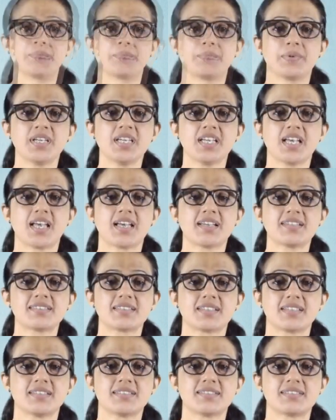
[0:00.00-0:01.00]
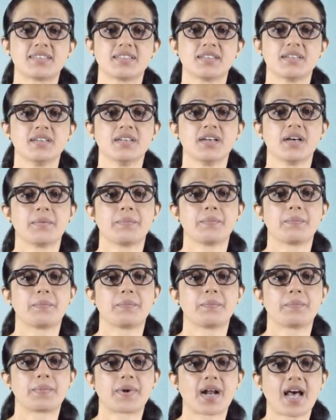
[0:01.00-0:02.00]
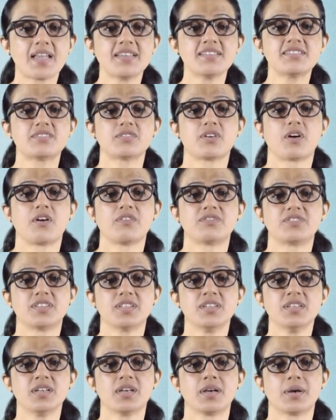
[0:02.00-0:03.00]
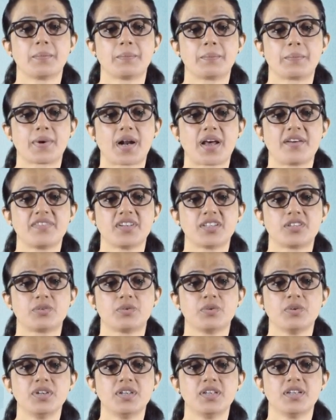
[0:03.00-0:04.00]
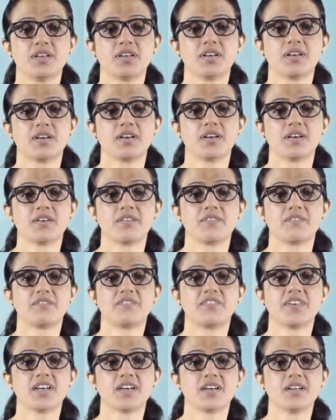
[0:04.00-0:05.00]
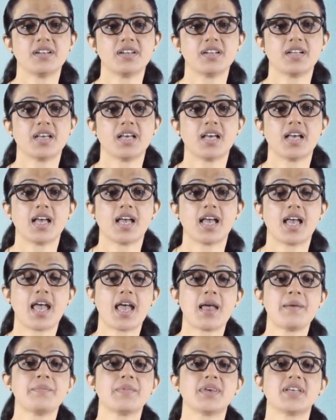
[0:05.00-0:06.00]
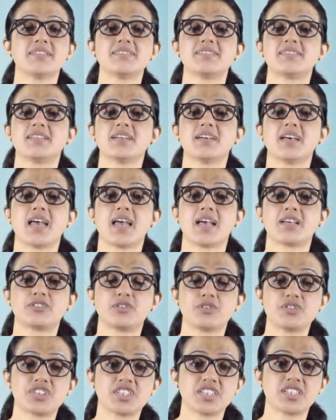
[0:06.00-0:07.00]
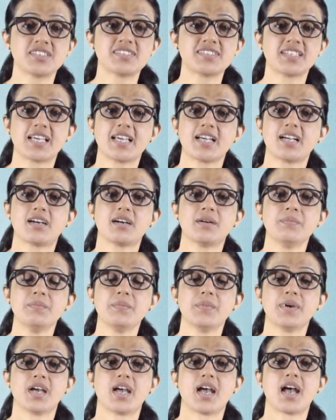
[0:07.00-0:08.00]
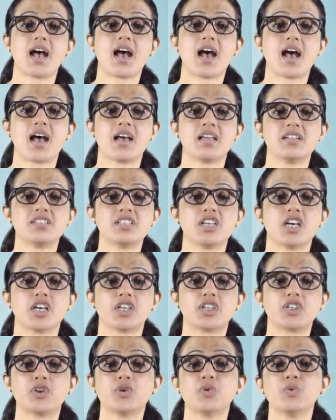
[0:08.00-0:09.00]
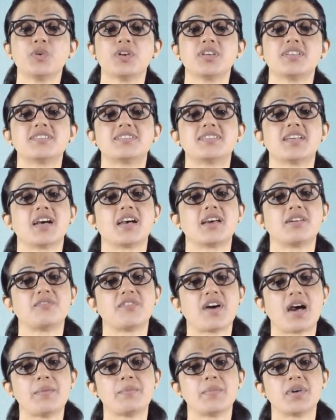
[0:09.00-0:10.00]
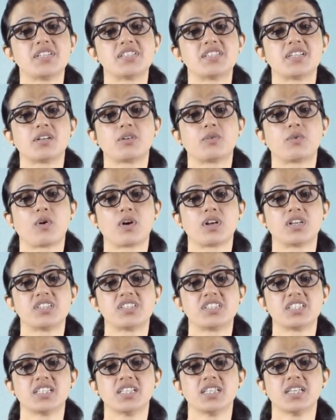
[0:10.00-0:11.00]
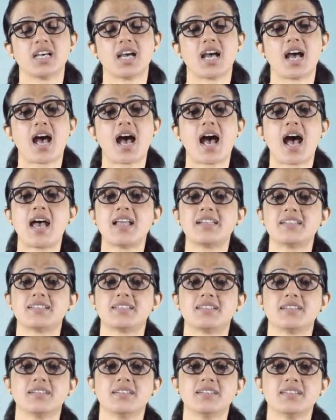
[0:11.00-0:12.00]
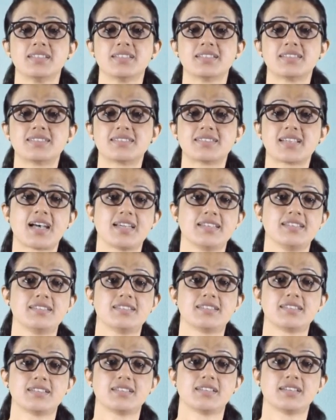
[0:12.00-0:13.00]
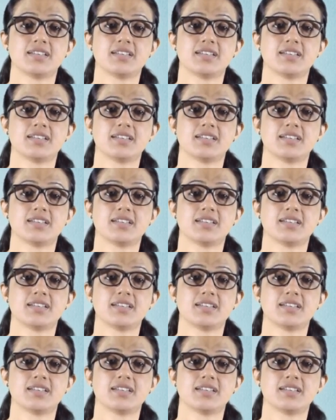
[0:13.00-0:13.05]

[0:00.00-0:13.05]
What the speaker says: Px is the price of the private good, where M is the exogenous income and Q is the environmental quality at the site.